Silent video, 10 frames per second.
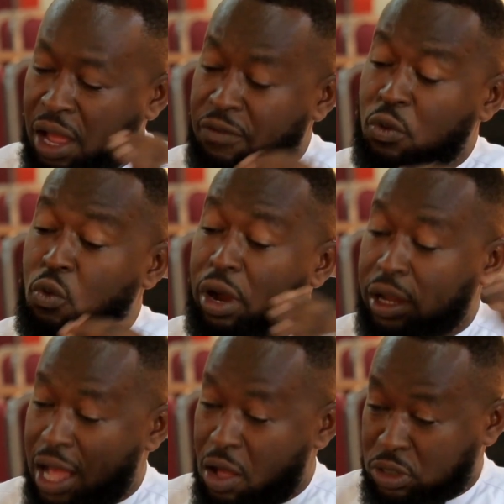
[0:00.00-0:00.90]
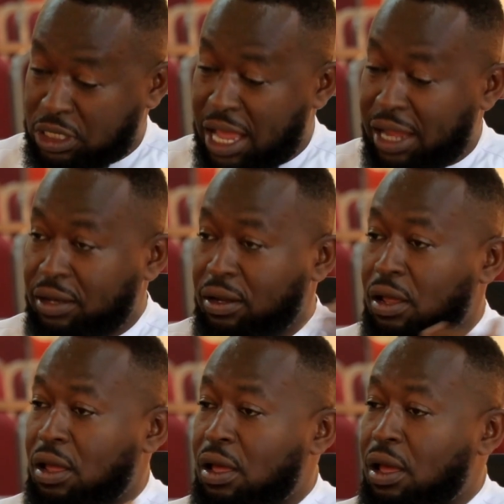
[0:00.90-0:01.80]
having work outside,
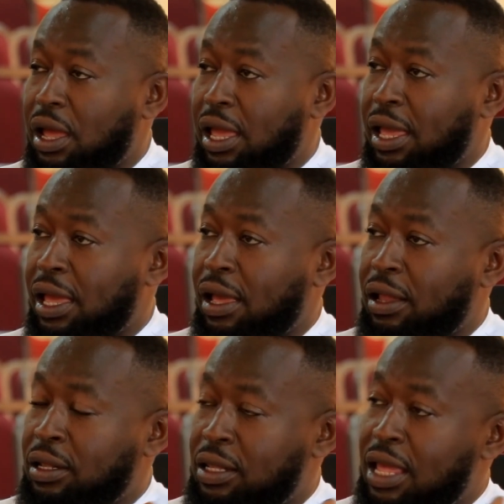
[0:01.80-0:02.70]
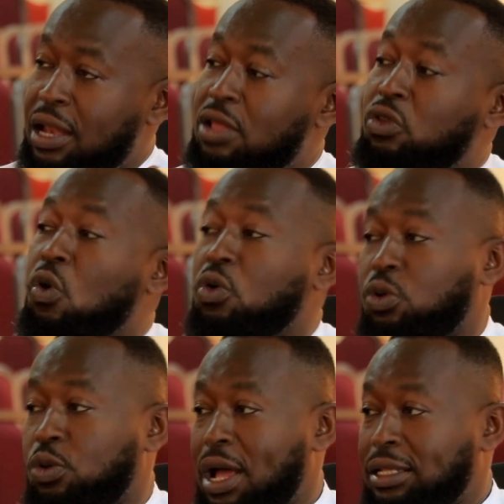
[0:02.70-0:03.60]
they need to go
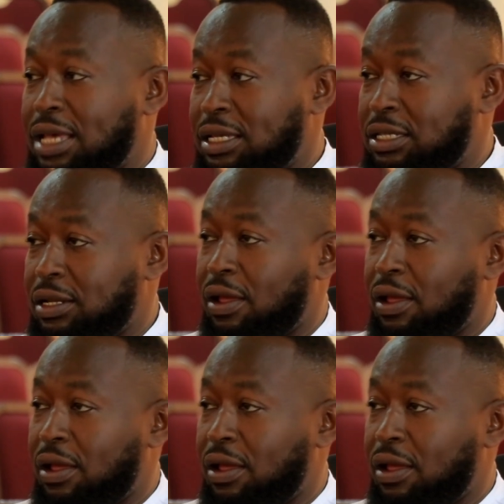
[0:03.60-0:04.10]
through that testing.